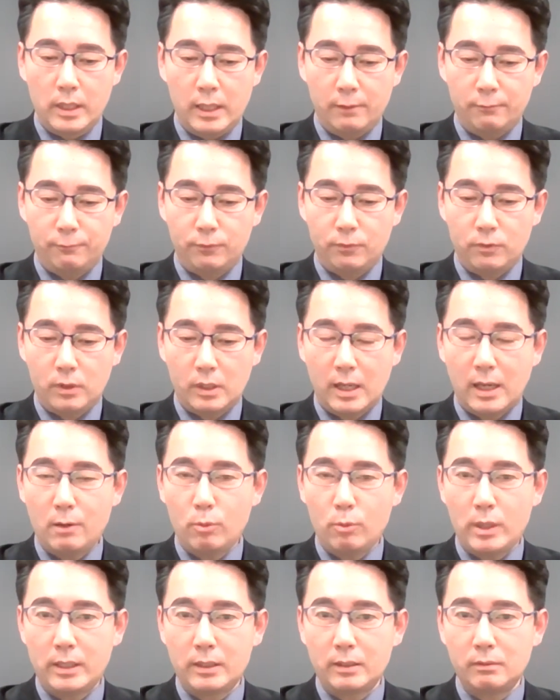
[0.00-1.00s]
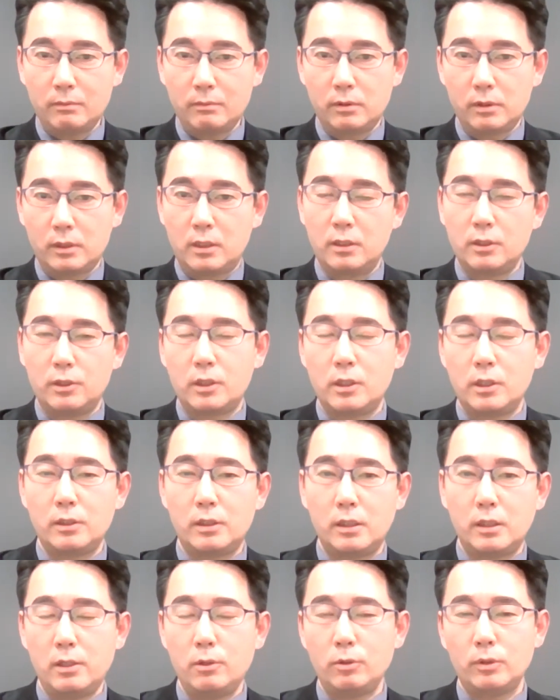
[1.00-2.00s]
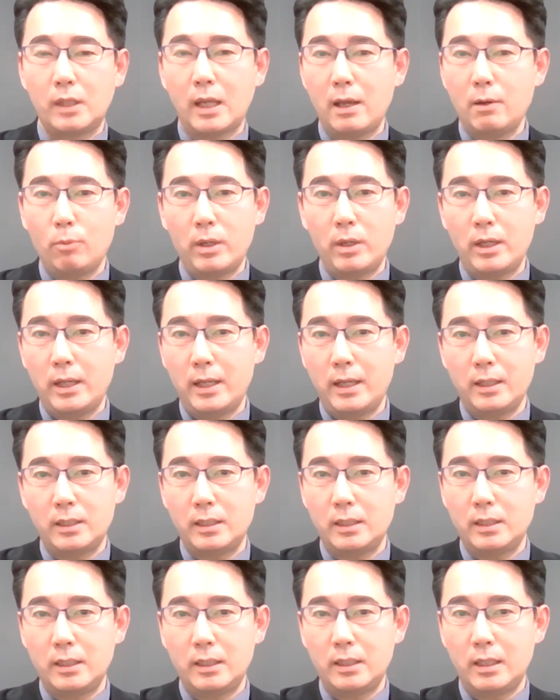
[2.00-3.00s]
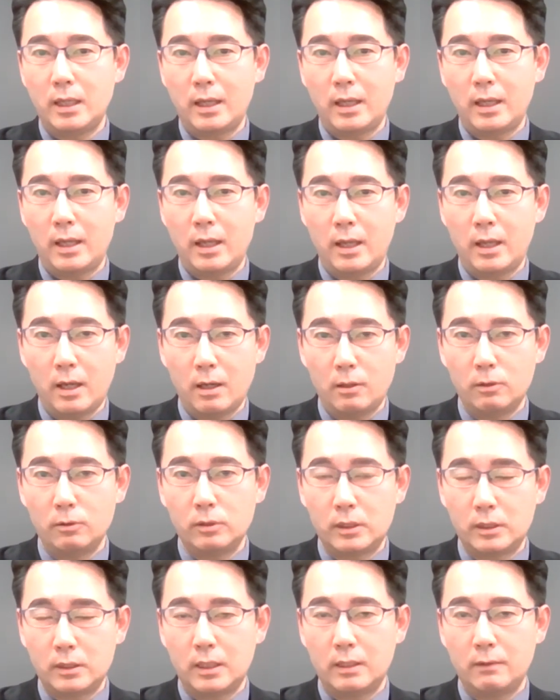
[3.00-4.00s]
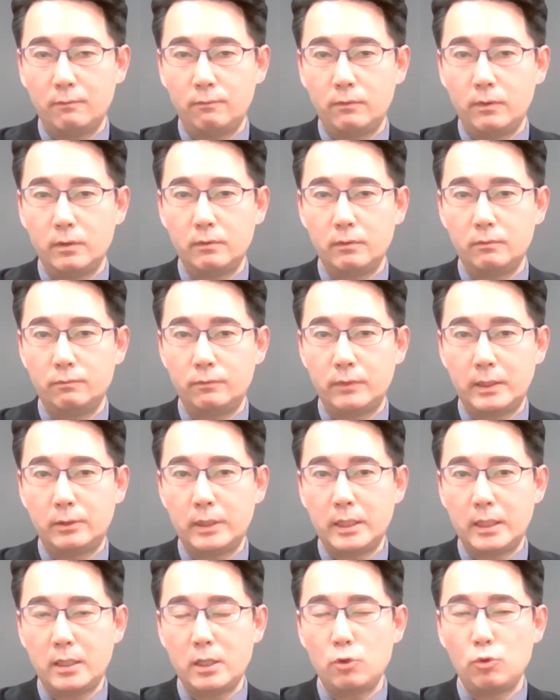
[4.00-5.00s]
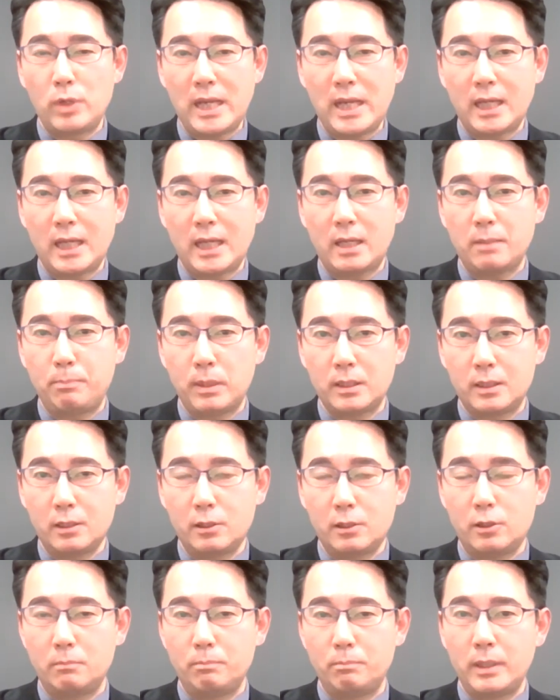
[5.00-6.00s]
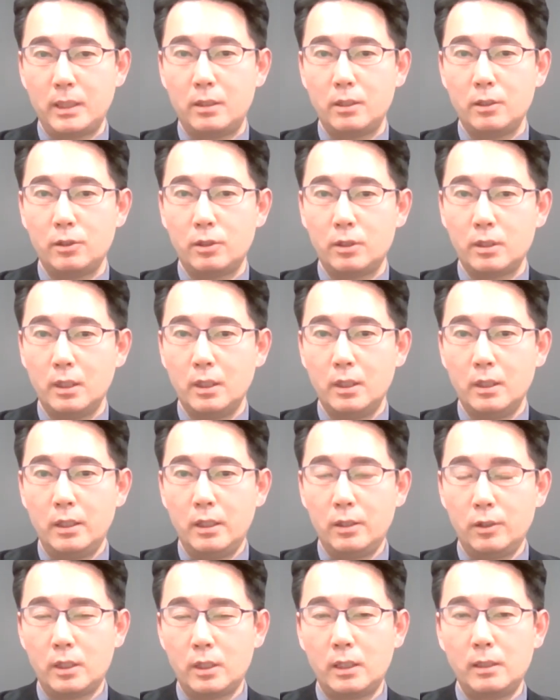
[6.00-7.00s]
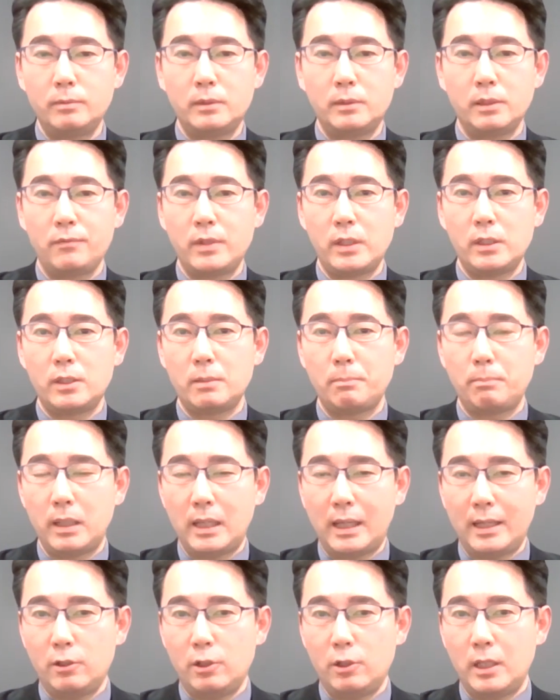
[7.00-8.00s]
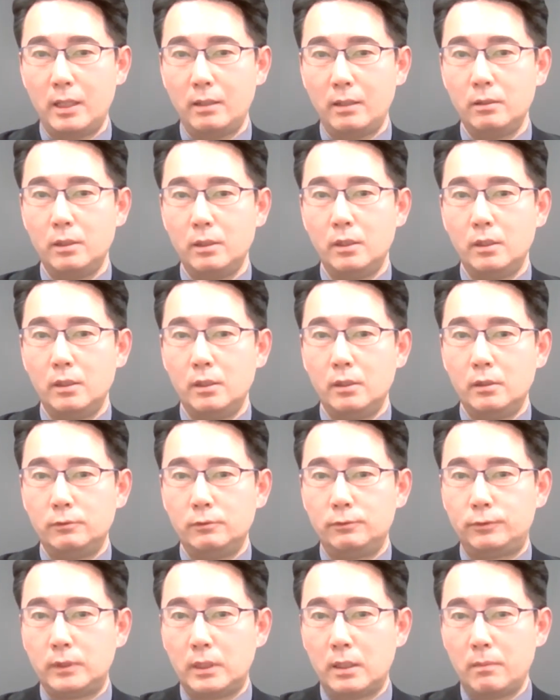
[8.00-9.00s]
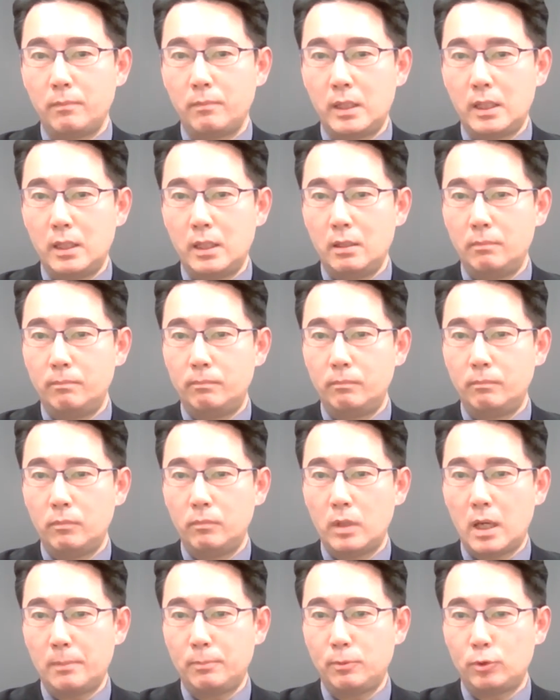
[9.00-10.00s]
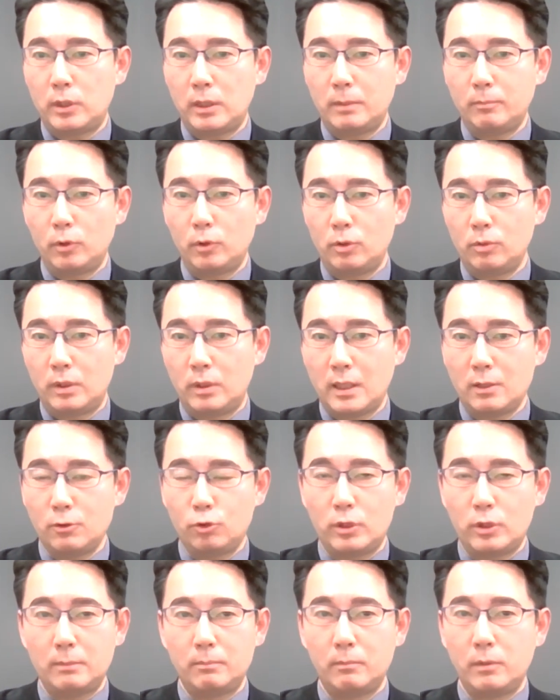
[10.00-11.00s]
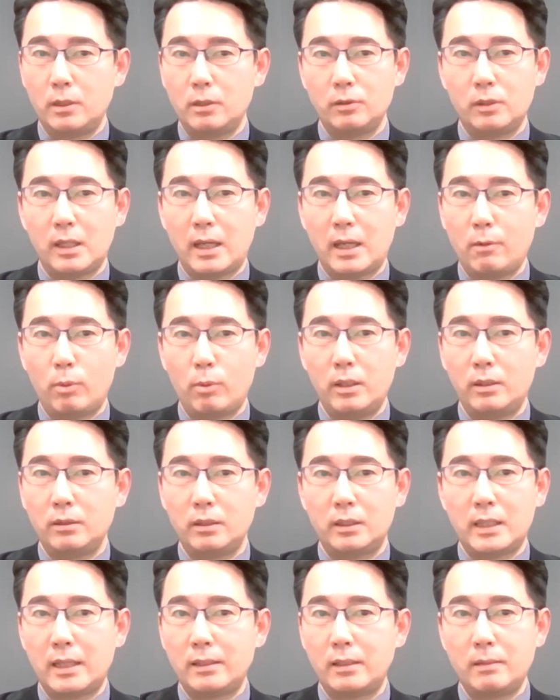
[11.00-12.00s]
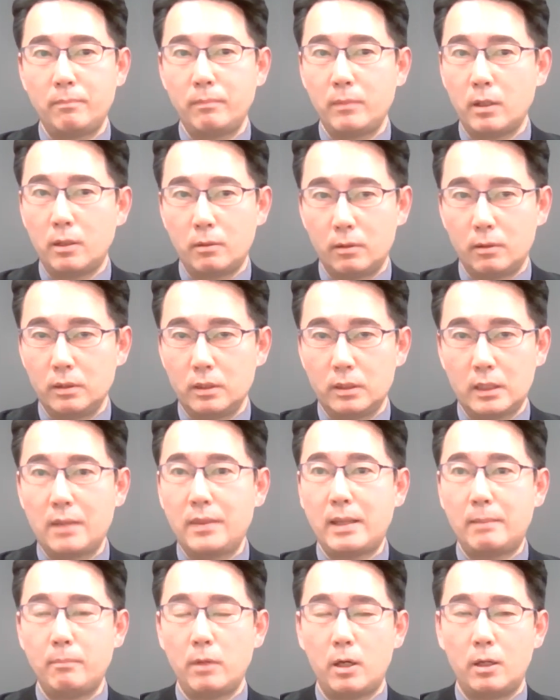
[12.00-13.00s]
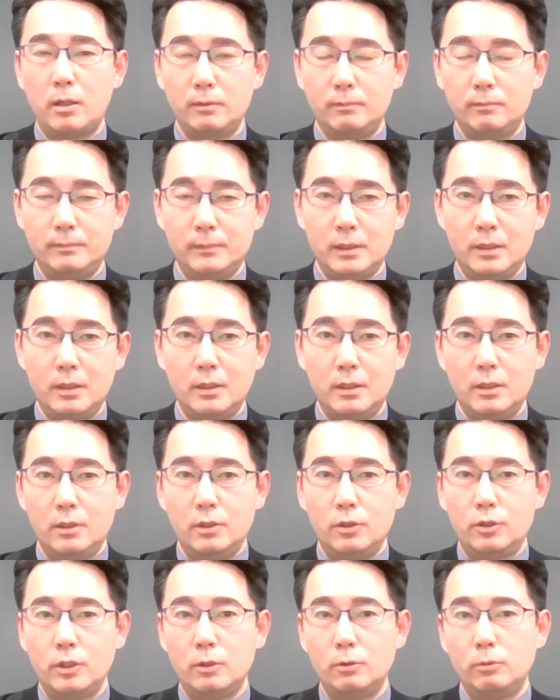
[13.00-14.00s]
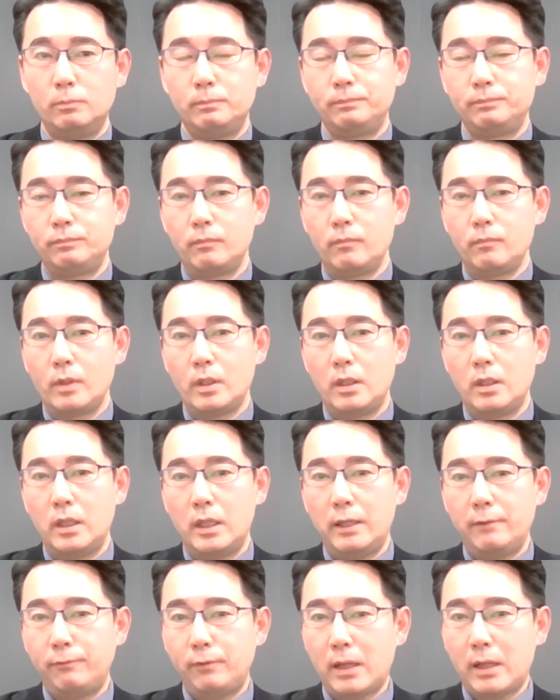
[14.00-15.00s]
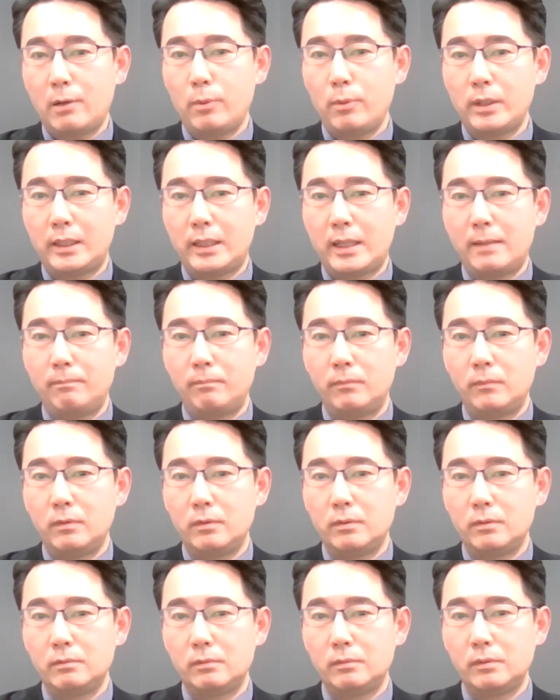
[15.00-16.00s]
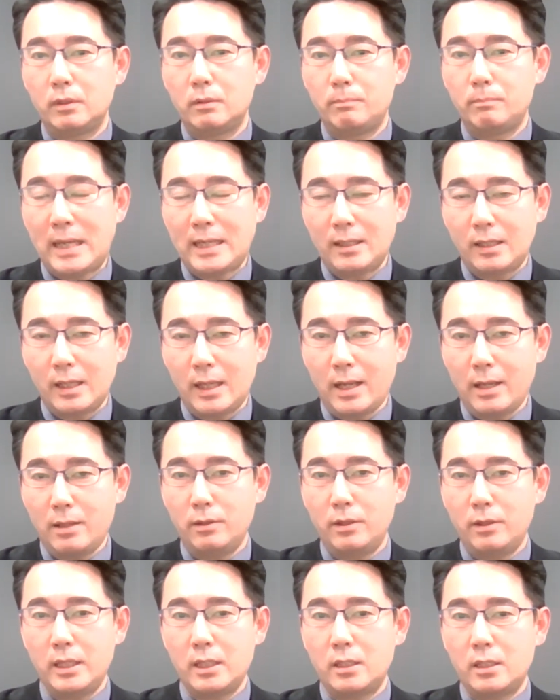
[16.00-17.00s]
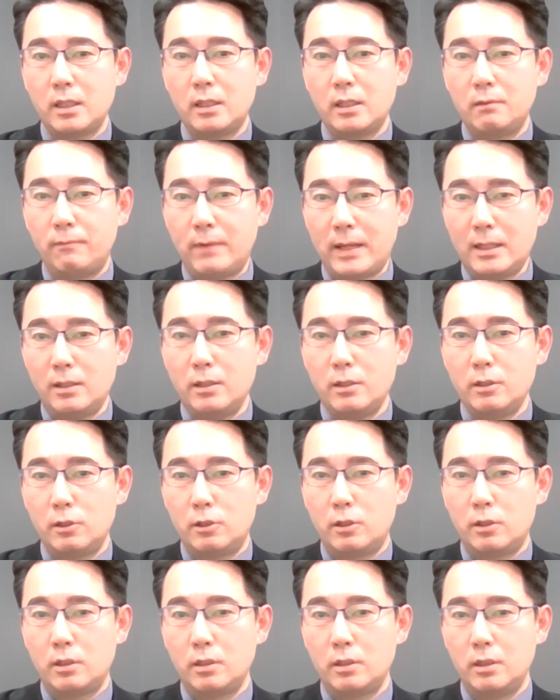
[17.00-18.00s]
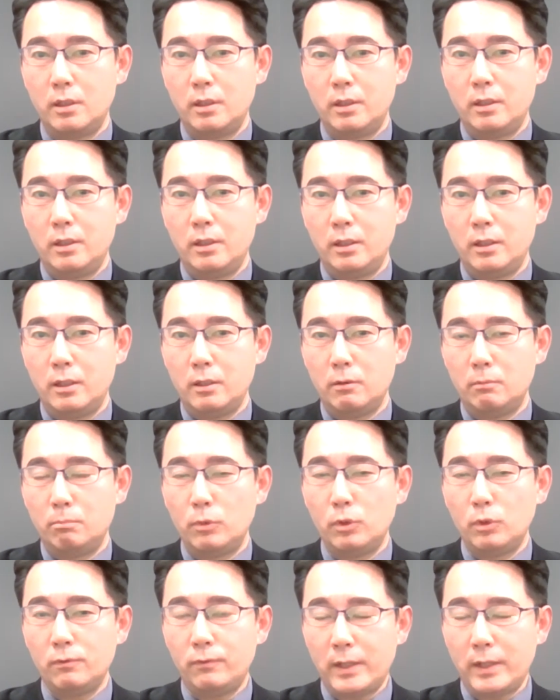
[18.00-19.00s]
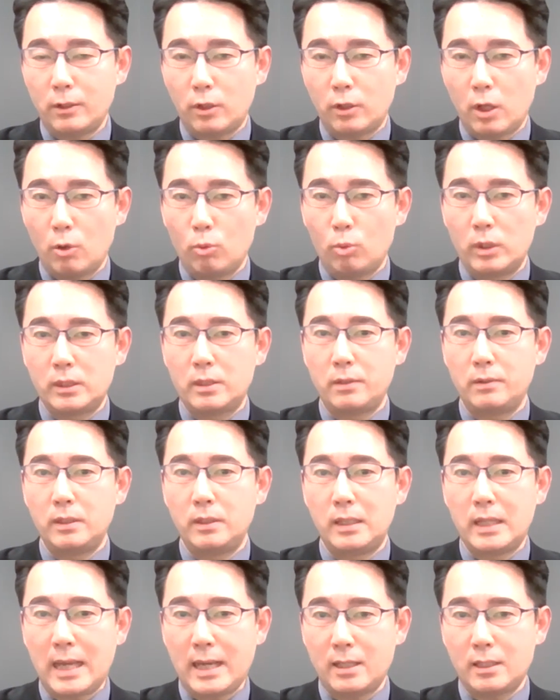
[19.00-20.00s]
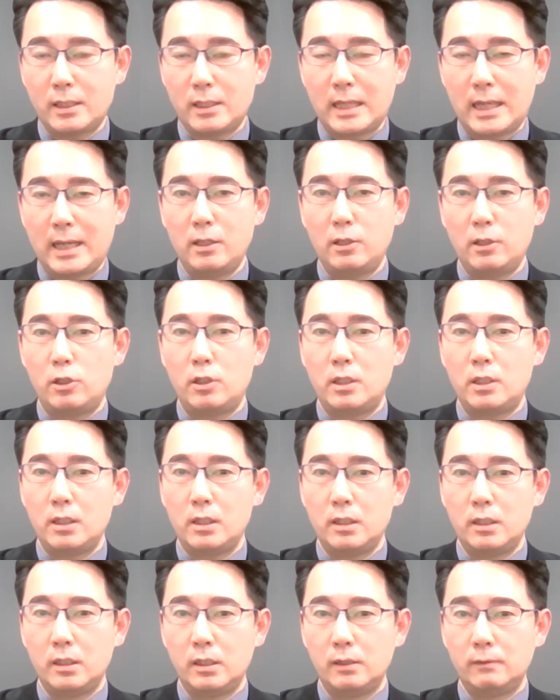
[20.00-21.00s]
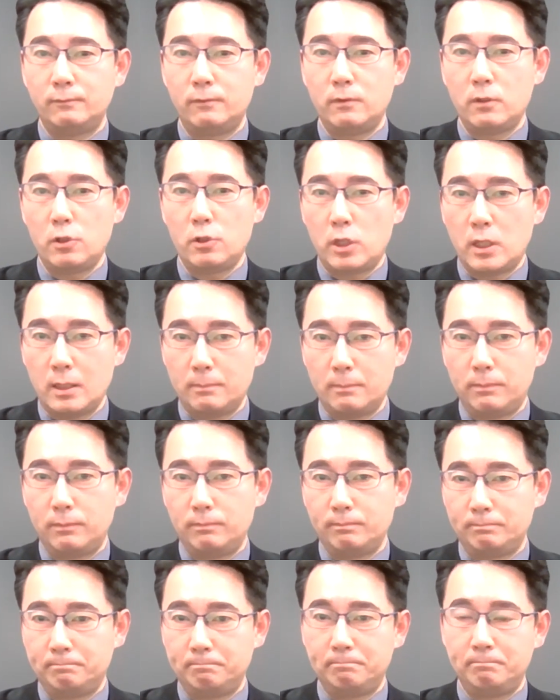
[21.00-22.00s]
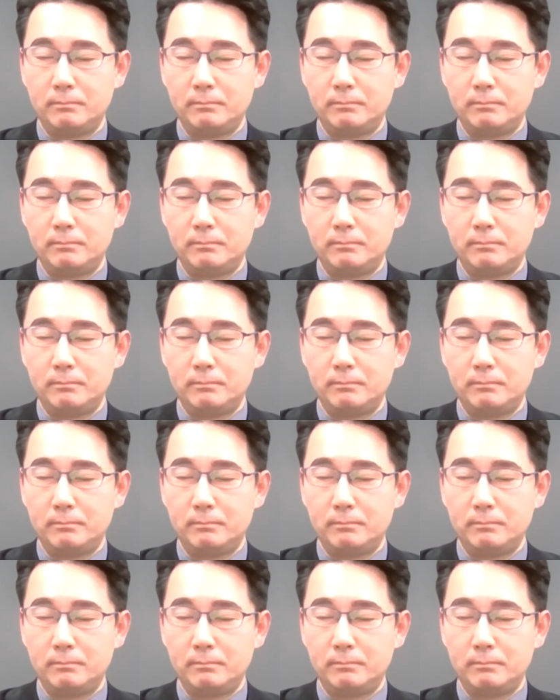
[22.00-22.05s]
if Taiwan, because Taiwan has held a very unique position, because in terms of the supply chain, from the upstream to downstream, Taiwan got them all. So if Taiwan can maintain this advantage, moving towards the next stage of chip